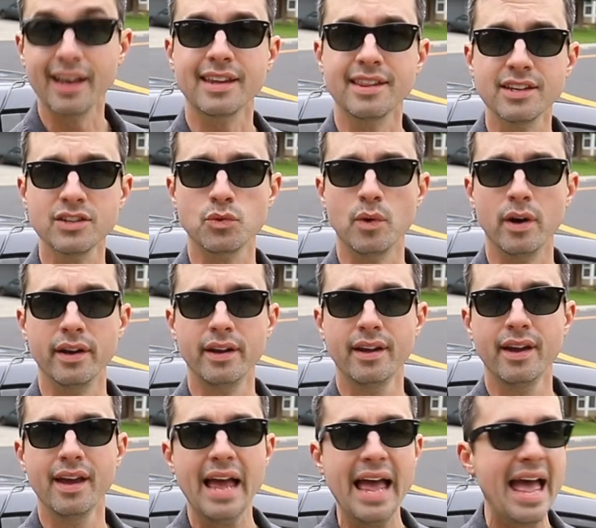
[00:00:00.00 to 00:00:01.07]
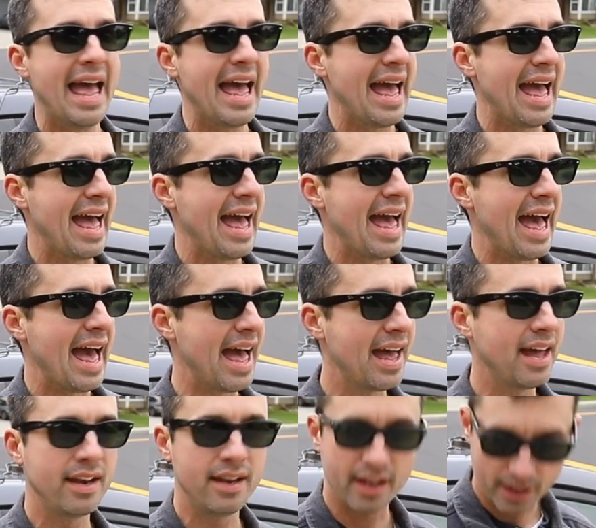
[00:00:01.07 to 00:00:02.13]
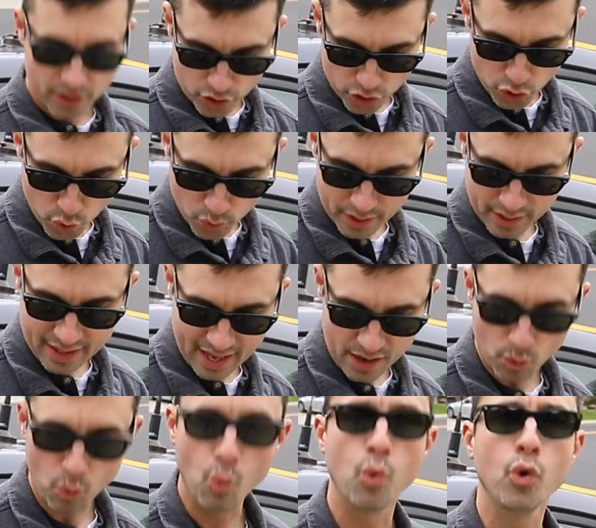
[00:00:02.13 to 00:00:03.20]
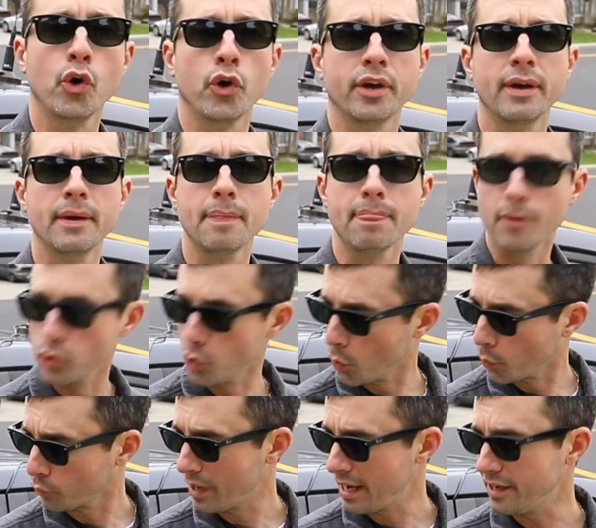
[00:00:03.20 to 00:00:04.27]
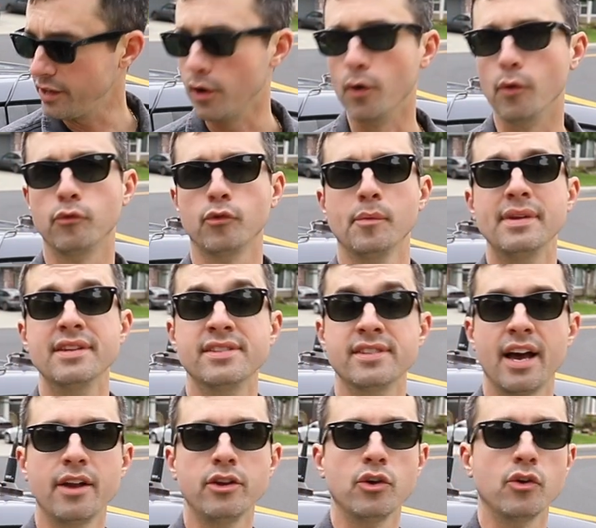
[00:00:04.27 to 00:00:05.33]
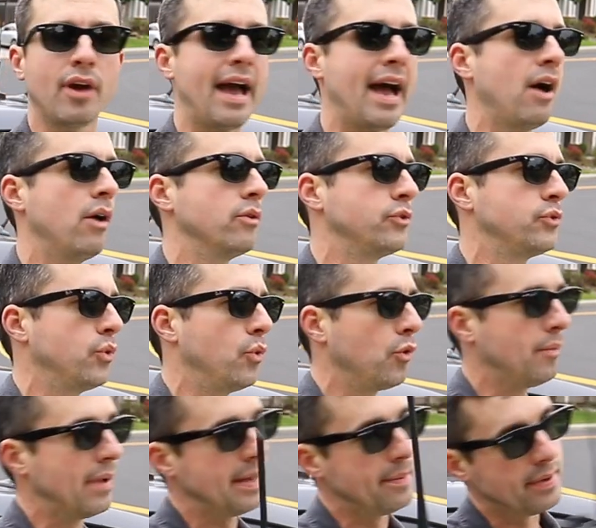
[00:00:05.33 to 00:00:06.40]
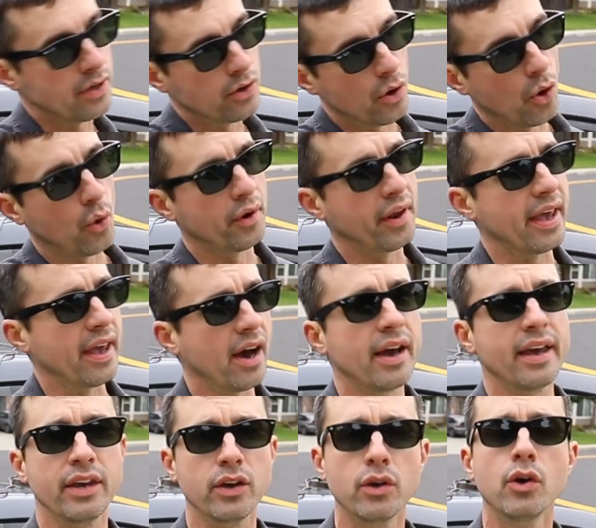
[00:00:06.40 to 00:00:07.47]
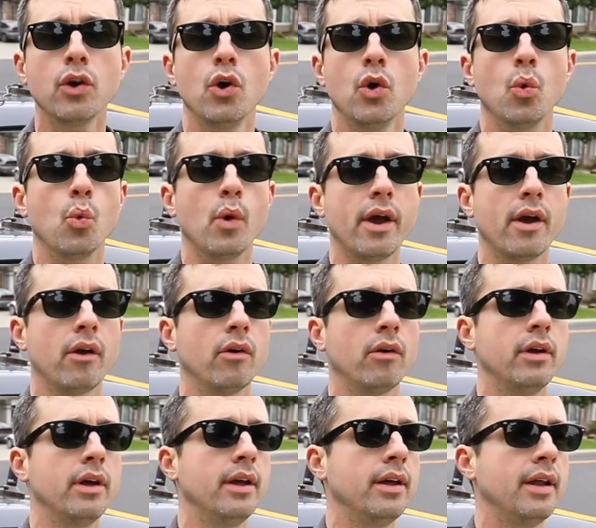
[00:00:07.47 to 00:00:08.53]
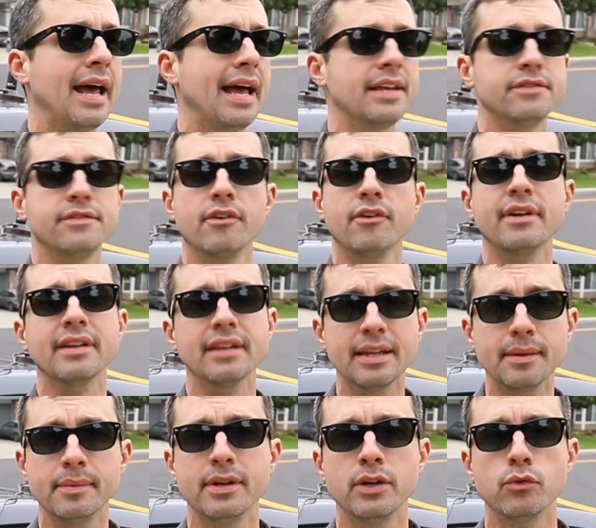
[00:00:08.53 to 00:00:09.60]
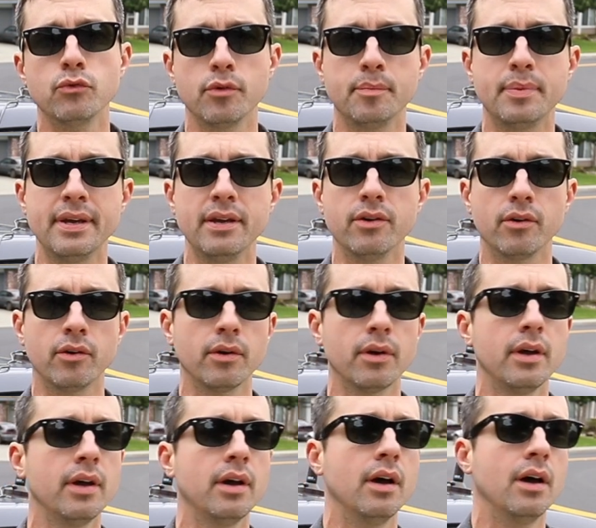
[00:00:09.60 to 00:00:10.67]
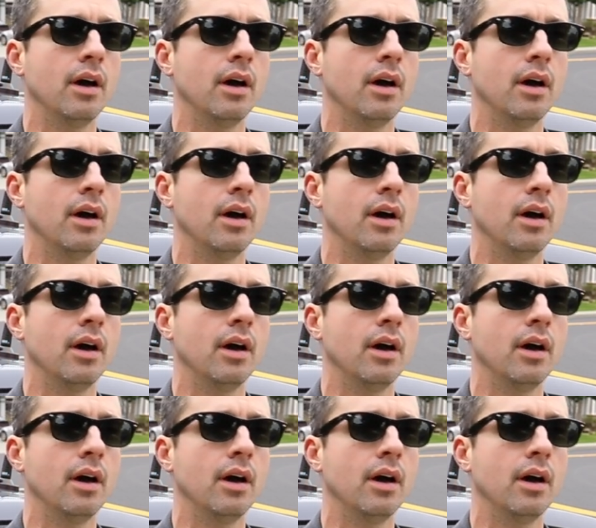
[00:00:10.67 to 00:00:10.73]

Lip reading: like this one, and you can then work your radio from inside your house or maybe on a hike where it has very limited repeater